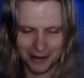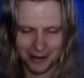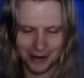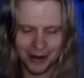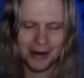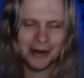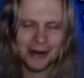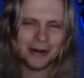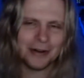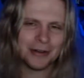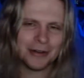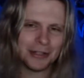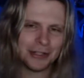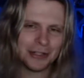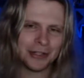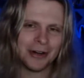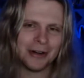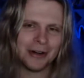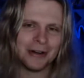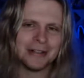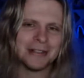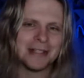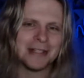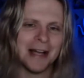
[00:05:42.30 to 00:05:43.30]
on her
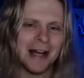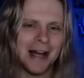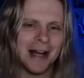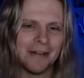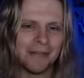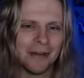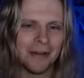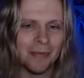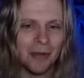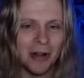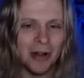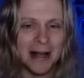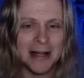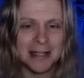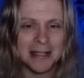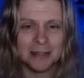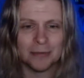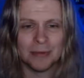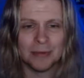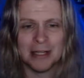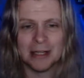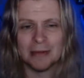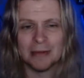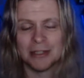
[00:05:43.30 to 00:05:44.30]
shirt from
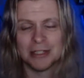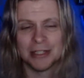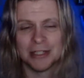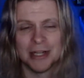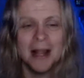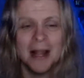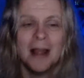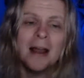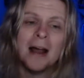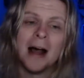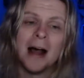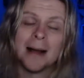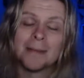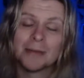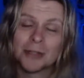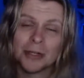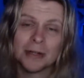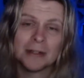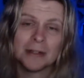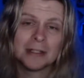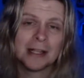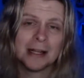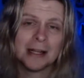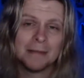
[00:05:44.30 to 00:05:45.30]
last week, which I'm
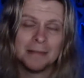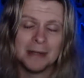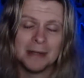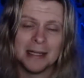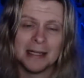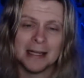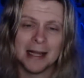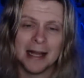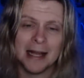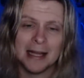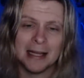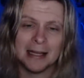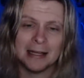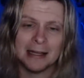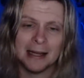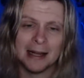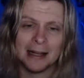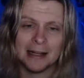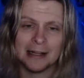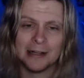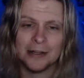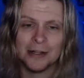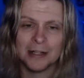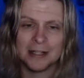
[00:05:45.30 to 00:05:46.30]
sure is going to be
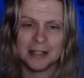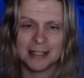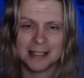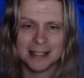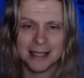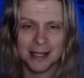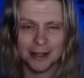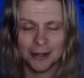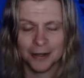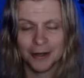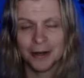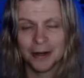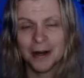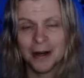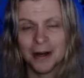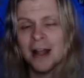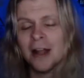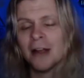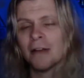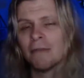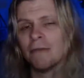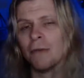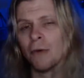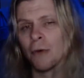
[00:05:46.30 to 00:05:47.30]
a good seller
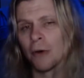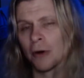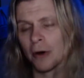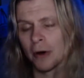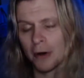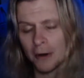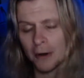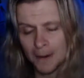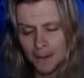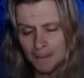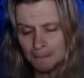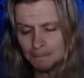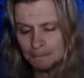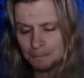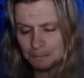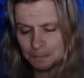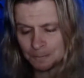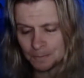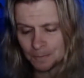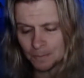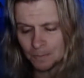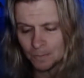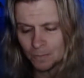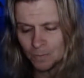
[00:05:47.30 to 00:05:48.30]
for her.
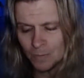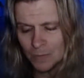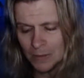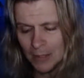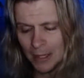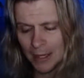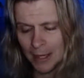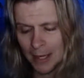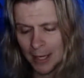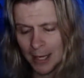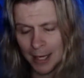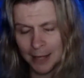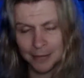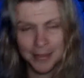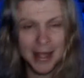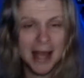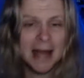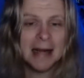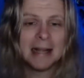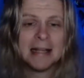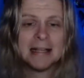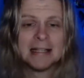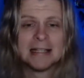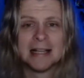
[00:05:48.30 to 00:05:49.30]

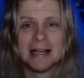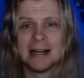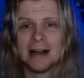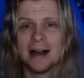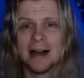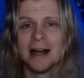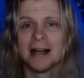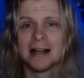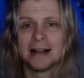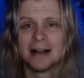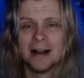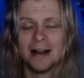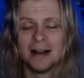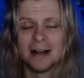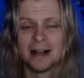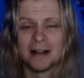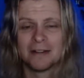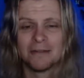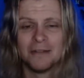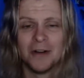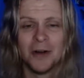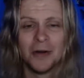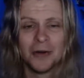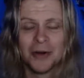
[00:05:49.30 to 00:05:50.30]
That is an
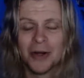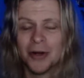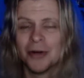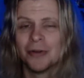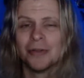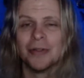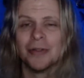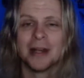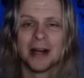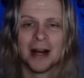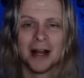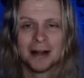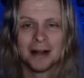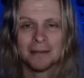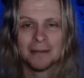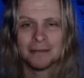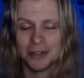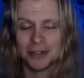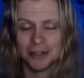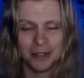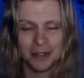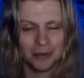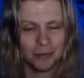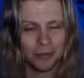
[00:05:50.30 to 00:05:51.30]
iconic photo that I'm
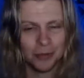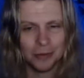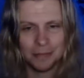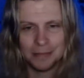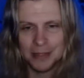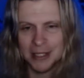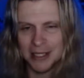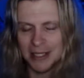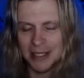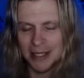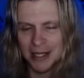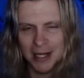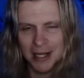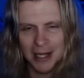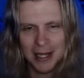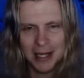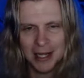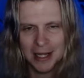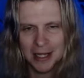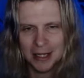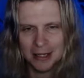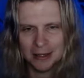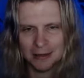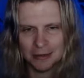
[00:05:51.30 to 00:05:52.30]
sure will be
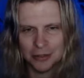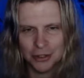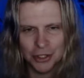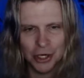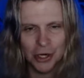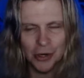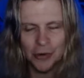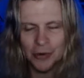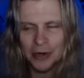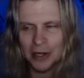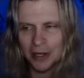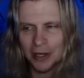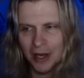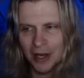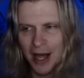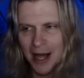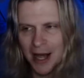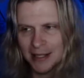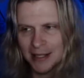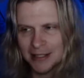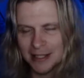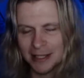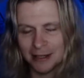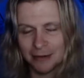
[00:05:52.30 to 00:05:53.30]
shown a
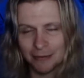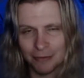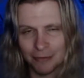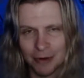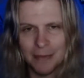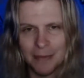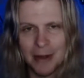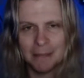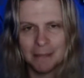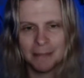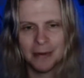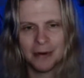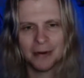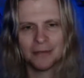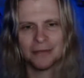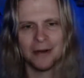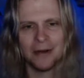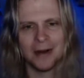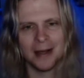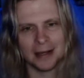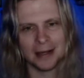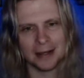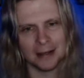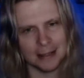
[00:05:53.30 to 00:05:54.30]
lot and remembered
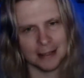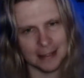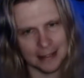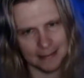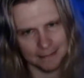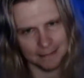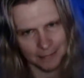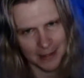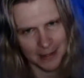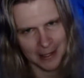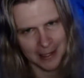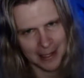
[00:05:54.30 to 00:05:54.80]
fondly.